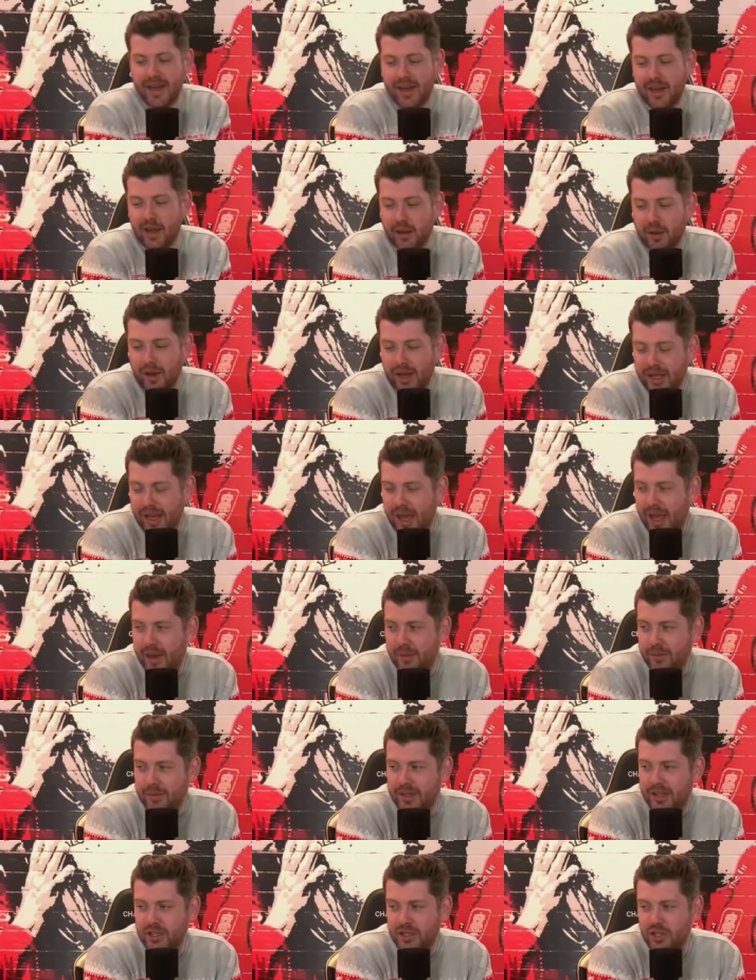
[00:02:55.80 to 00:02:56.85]
I know.
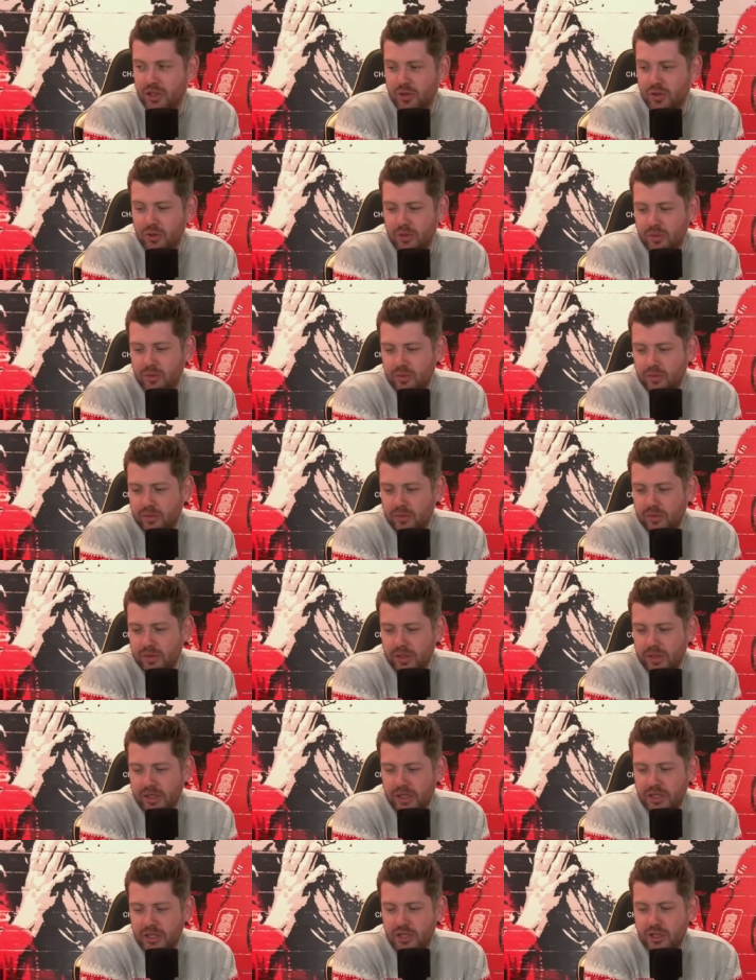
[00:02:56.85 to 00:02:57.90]
Did you
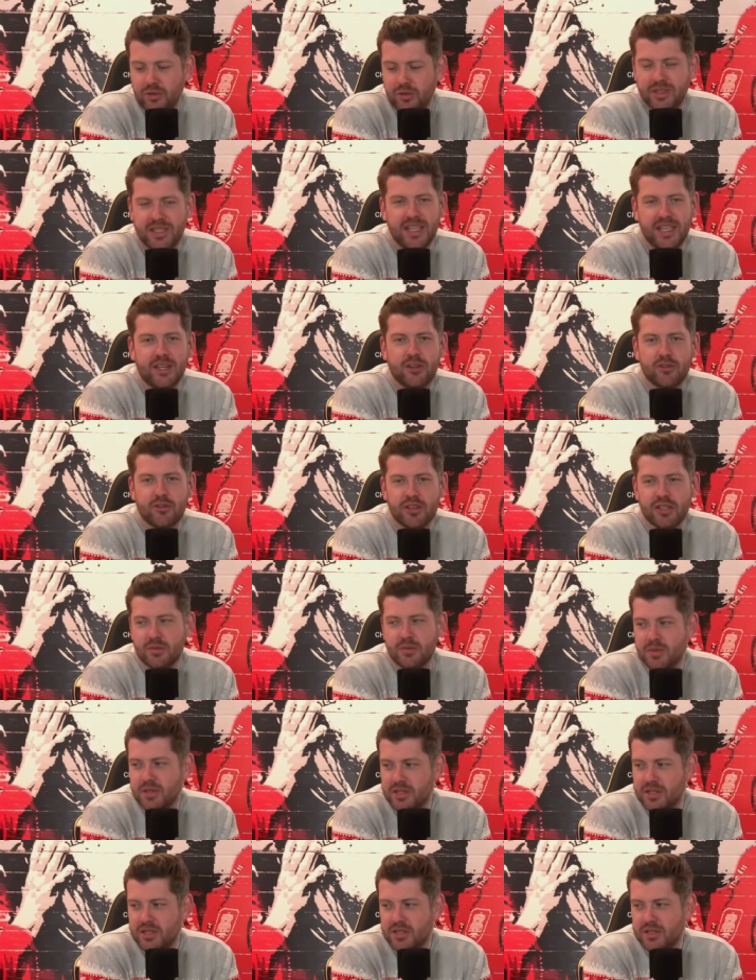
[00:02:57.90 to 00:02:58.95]

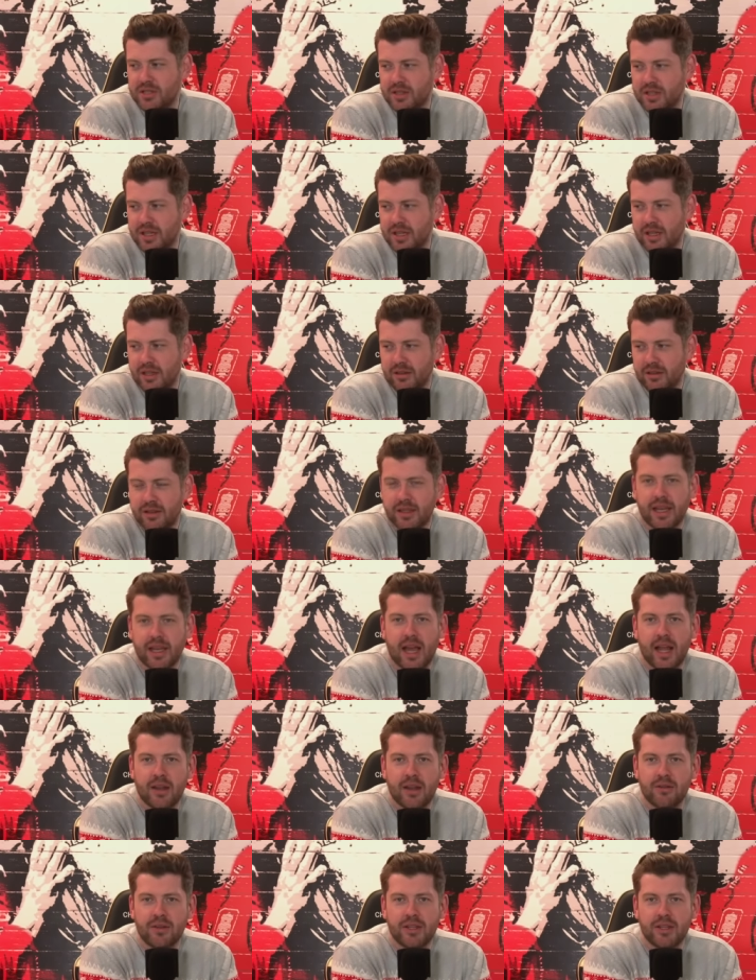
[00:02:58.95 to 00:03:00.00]
de-Christmas the
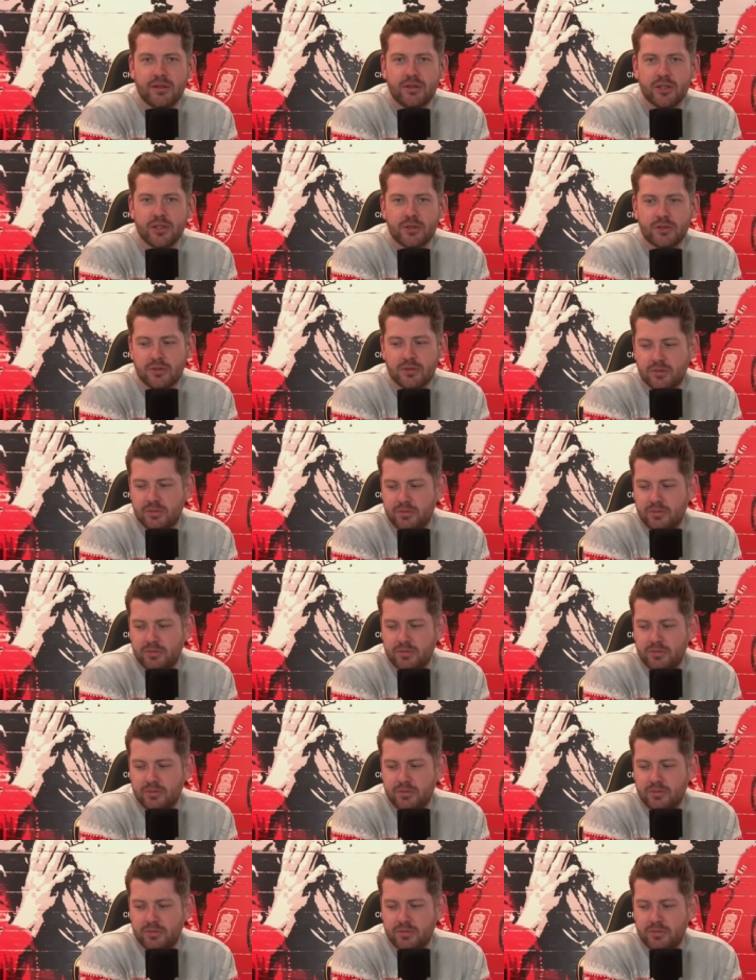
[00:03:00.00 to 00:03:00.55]
gallery just